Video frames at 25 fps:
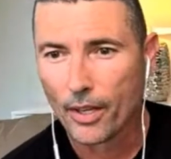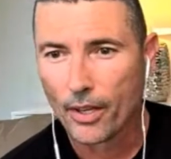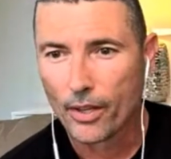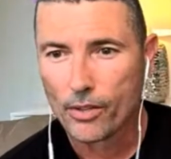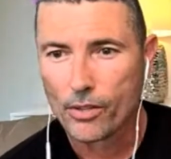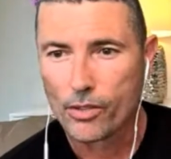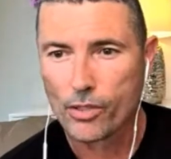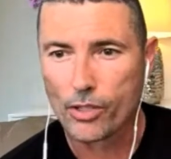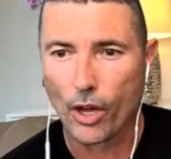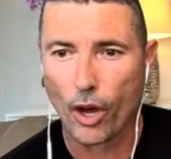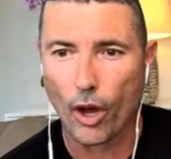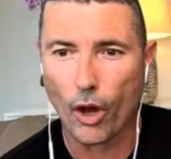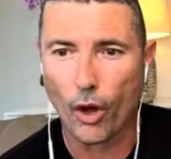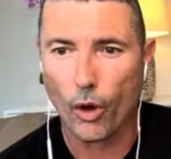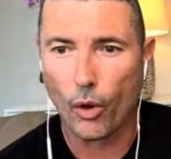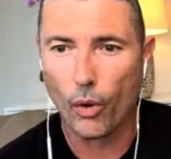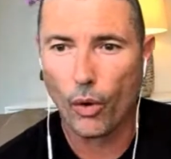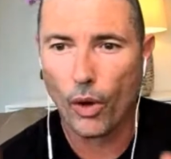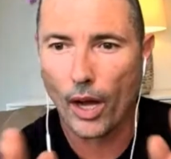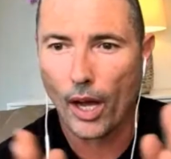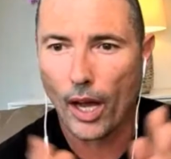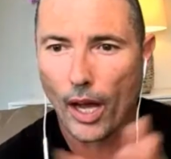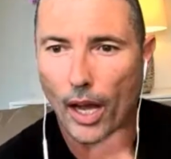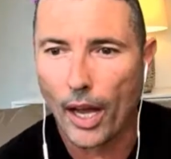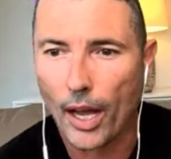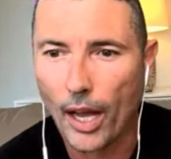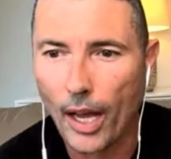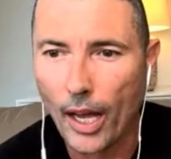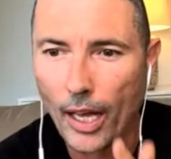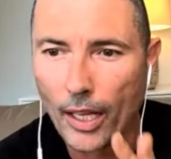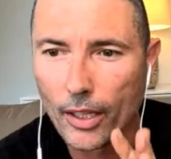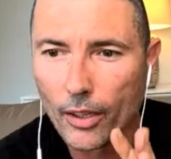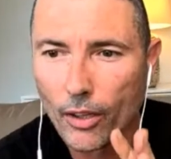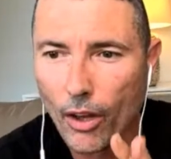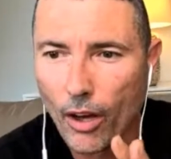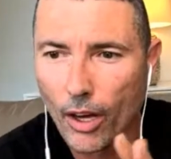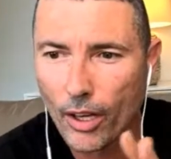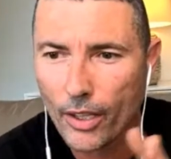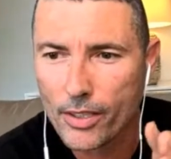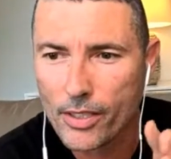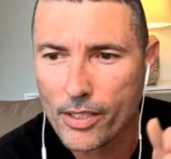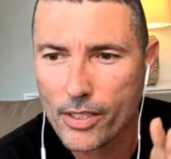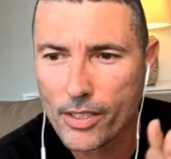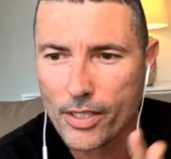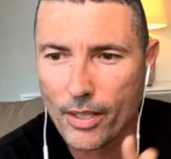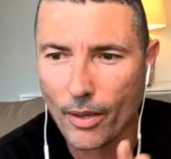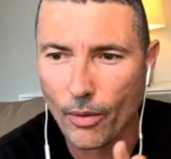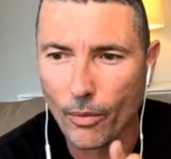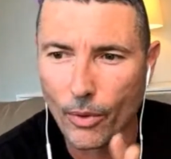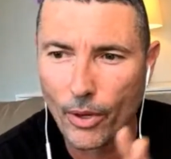So
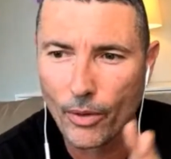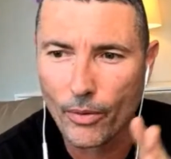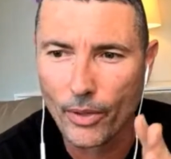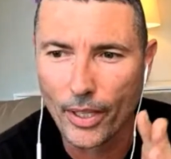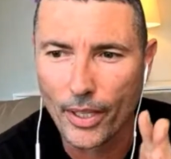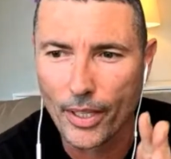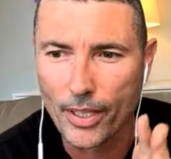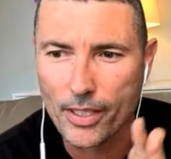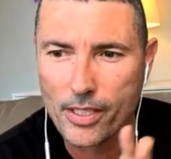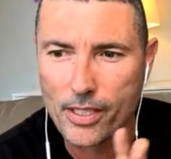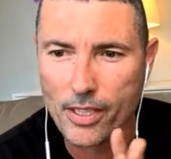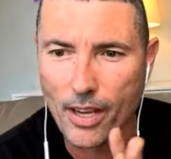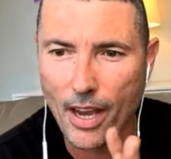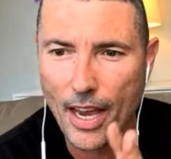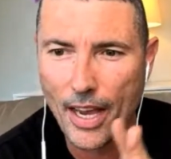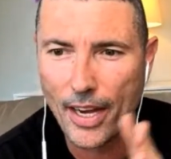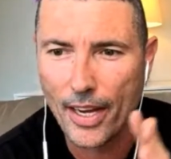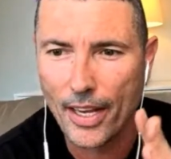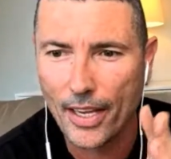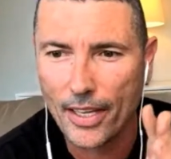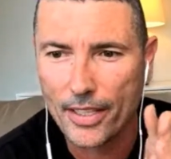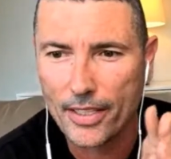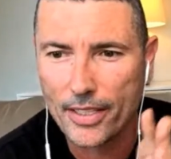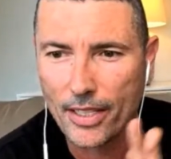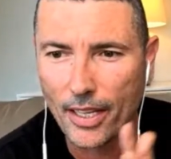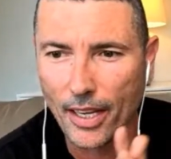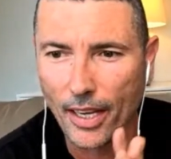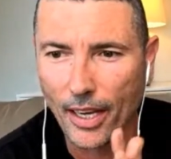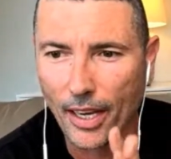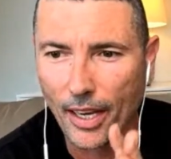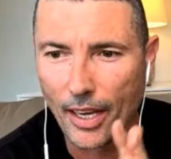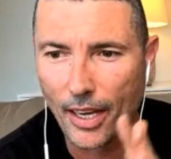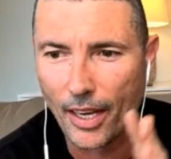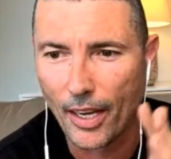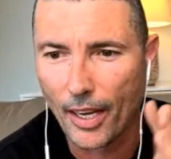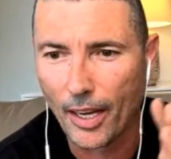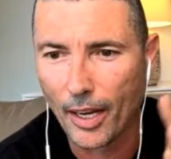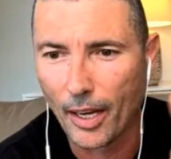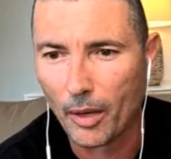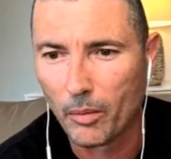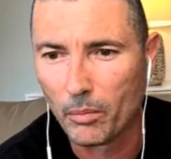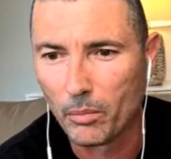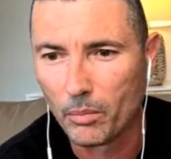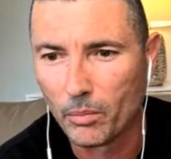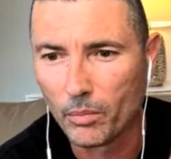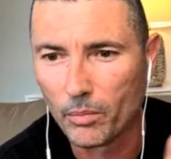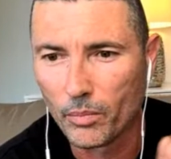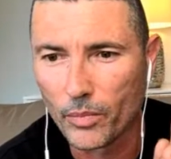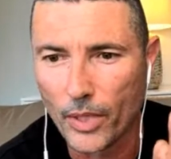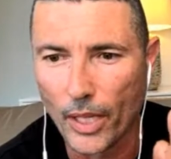Unlocks, we're really excited. We've
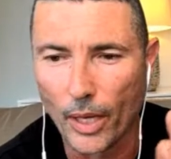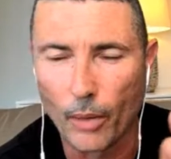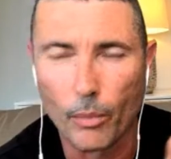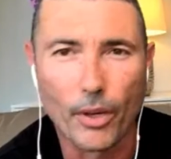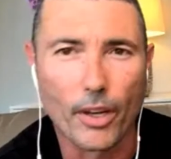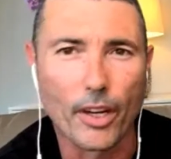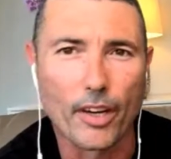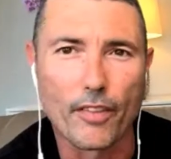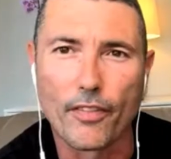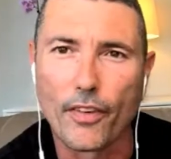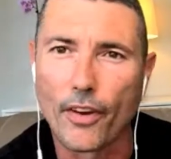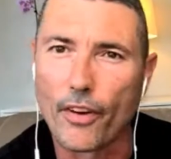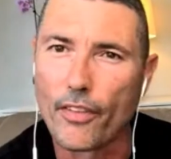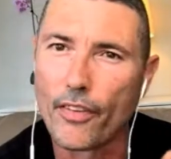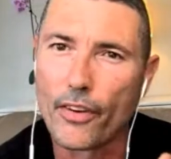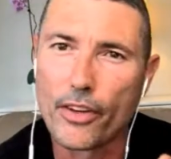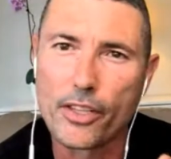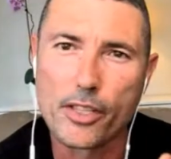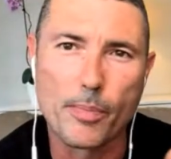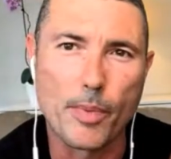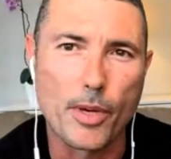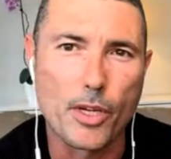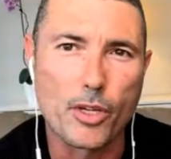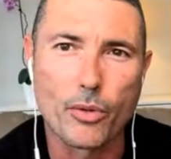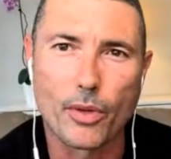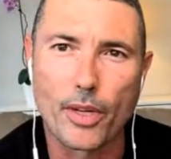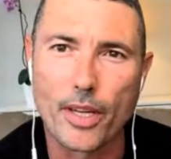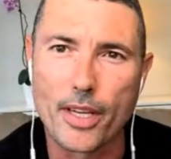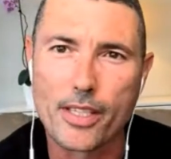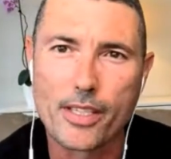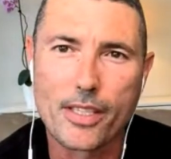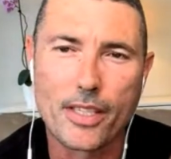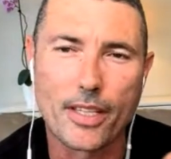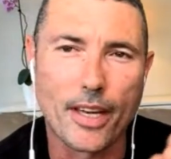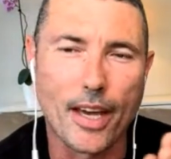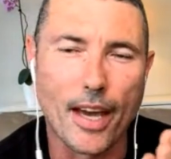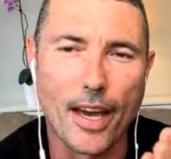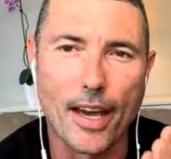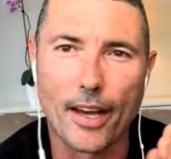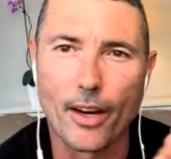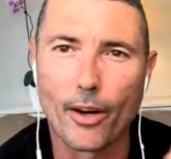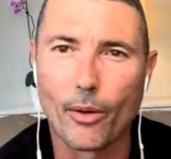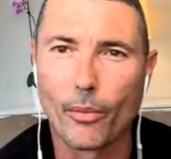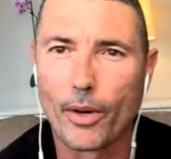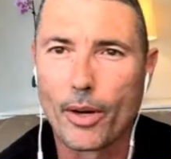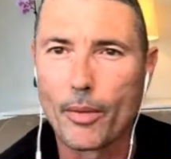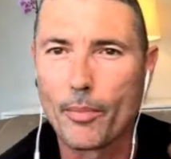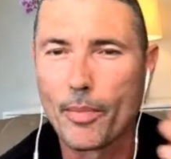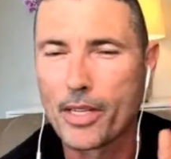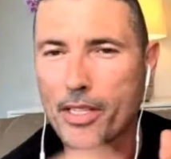got a very, very special guest today. I don't
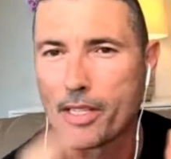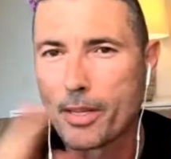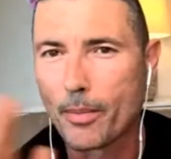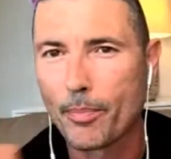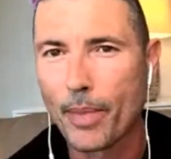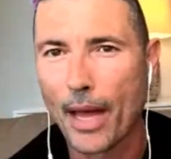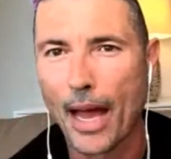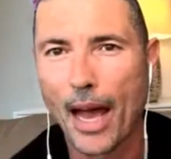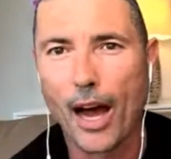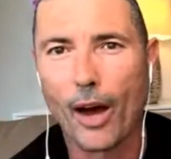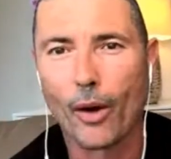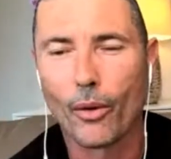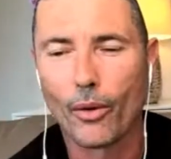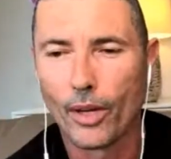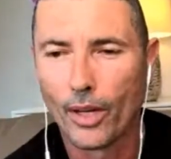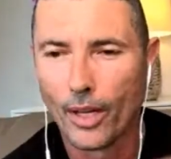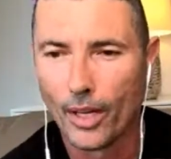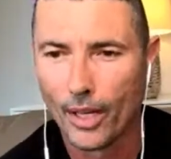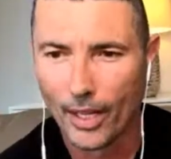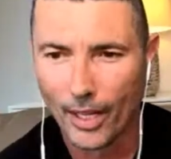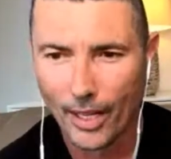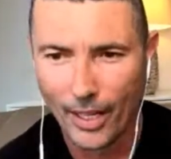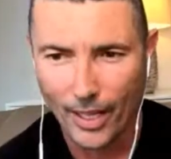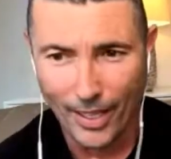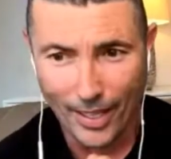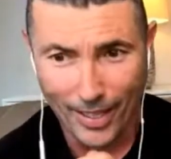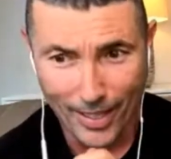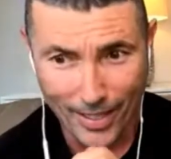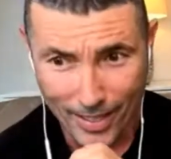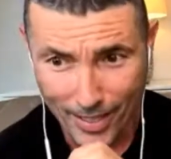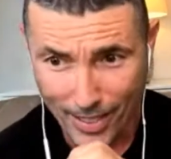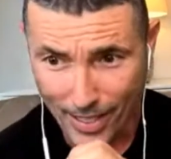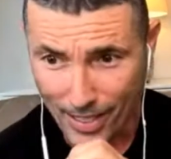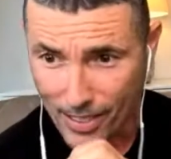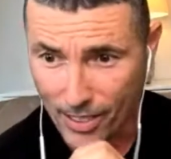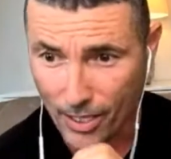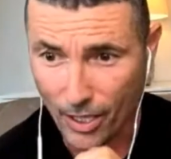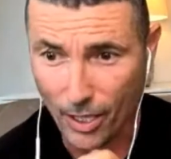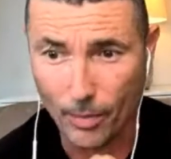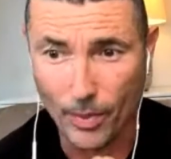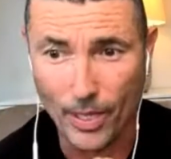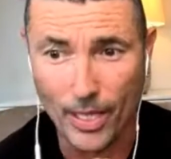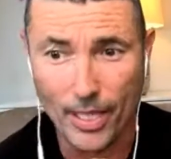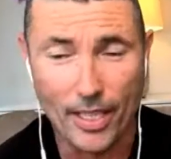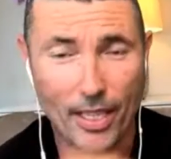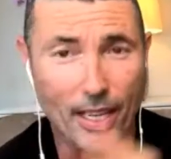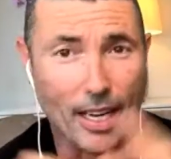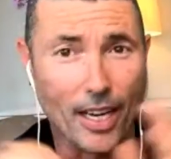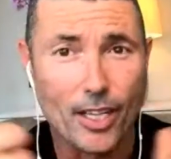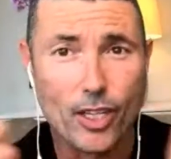want to miss about. He's going to
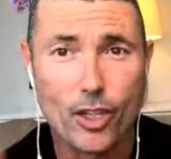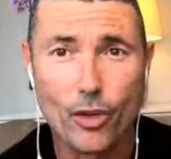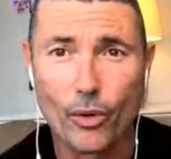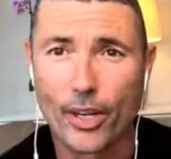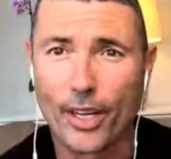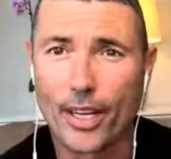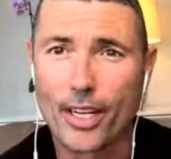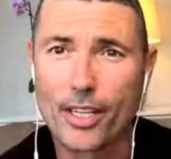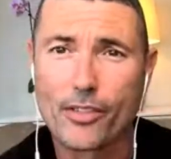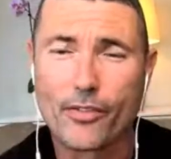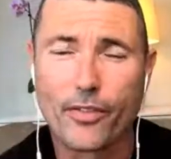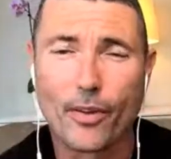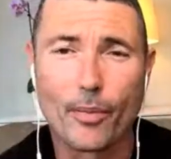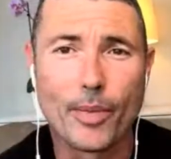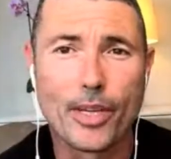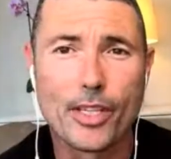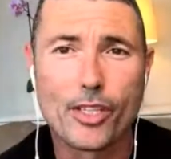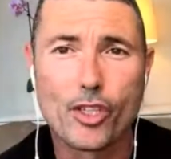be joining us from his